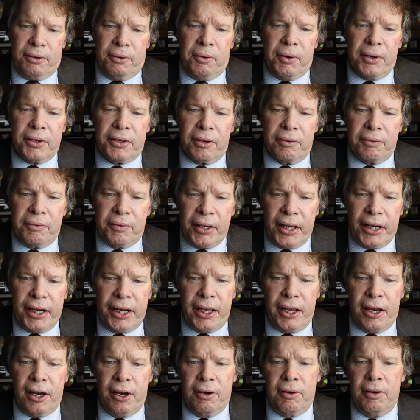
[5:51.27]
with a
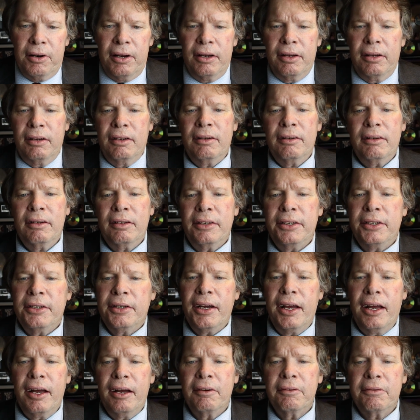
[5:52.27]
video, you
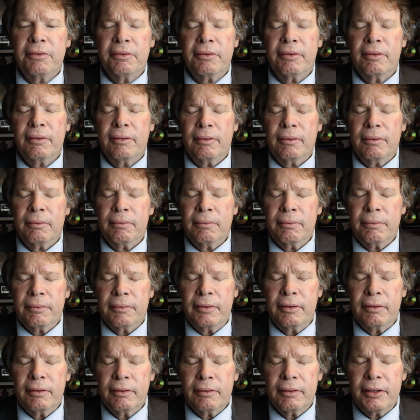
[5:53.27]
have
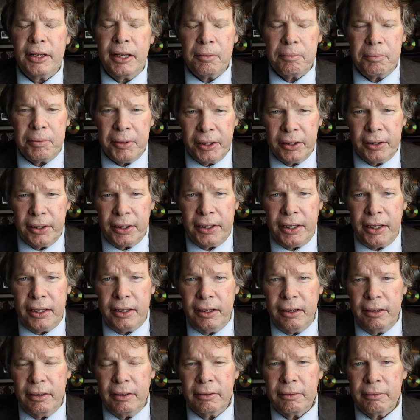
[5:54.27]
the
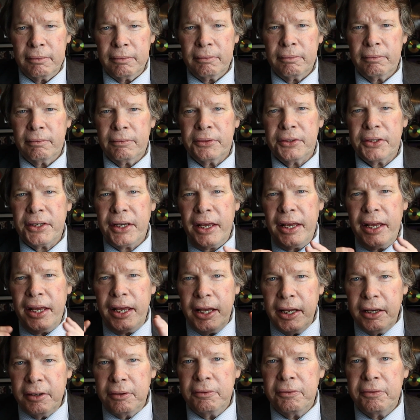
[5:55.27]
ability to
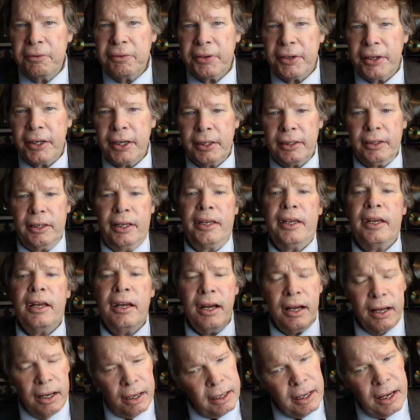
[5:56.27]
infinitely
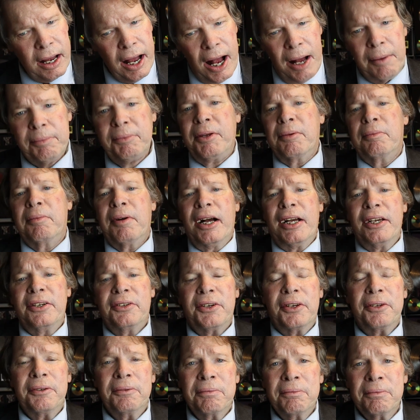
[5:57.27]

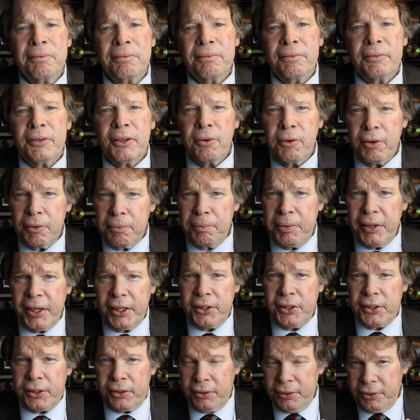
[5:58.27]
optimize it. With
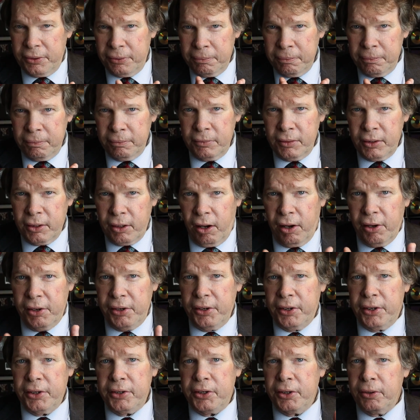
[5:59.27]
pictures, all
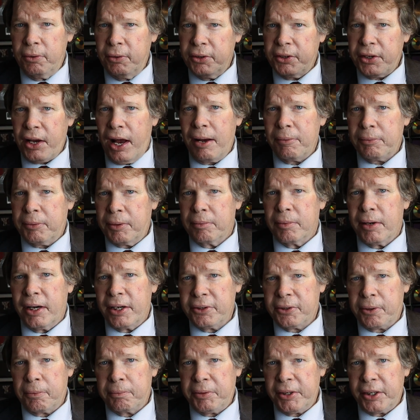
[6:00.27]
you could do was
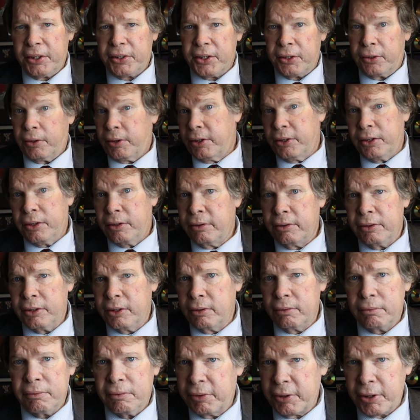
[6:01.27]
optimize a picture, and
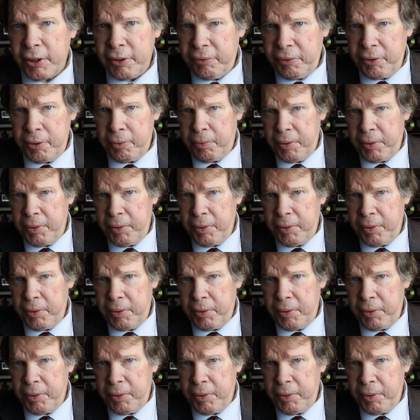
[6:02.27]
very few